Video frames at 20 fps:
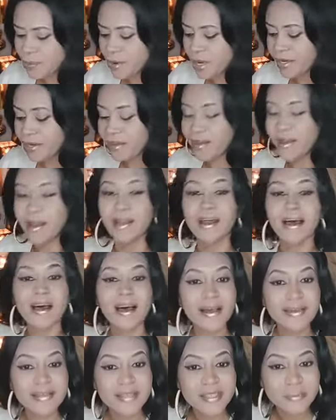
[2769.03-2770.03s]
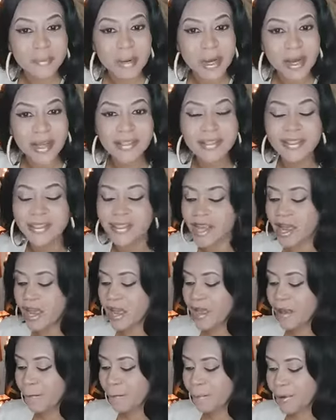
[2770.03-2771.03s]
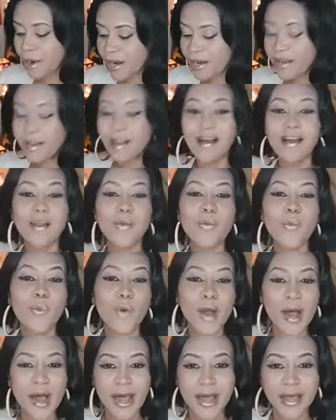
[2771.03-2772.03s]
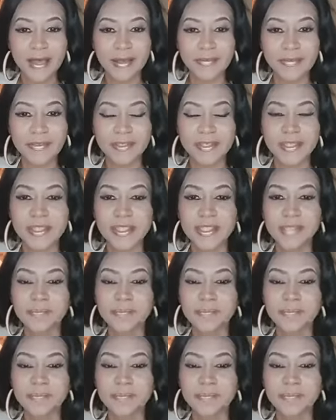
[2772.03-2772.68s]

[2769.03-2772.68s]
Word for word: prodigal husbands, prodigal wives.